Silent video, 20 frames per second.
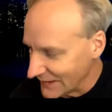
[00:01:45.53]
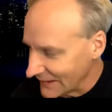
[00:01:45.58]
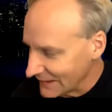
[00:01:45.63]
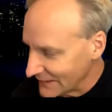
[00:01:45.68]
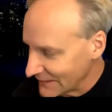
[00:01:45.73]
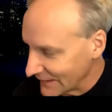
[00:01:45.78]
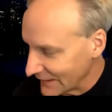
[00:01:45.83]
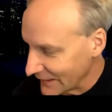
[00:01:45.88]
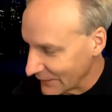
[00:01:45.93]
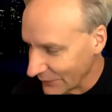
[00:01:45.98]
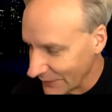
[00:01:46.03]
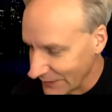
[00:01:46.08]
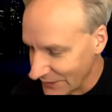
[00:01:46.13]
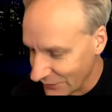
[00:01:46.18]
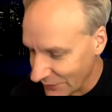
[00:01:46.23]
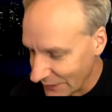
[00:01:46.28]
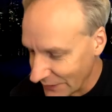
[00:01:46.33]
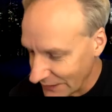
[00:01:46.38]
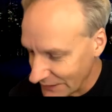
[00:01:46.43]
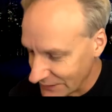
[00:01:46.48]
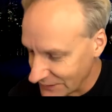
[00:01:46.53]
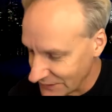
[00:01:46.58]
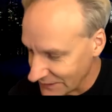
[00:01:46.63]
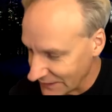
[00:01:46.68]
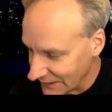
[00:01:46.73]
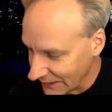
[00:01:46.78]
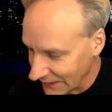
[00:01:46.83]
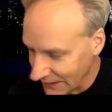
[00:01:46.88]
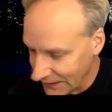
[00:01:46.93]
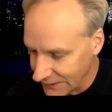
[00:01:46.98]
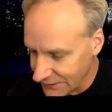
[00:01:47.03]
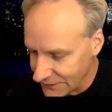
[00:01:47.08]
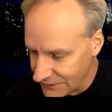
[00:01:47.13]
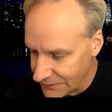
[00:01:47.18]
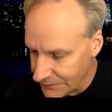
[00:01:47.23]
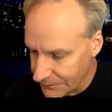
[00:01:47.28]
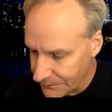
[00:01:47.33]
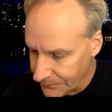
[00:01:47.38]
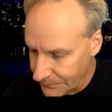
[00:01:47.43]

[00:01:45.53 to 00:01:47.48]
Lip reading: I guess I got to read directions on occasion.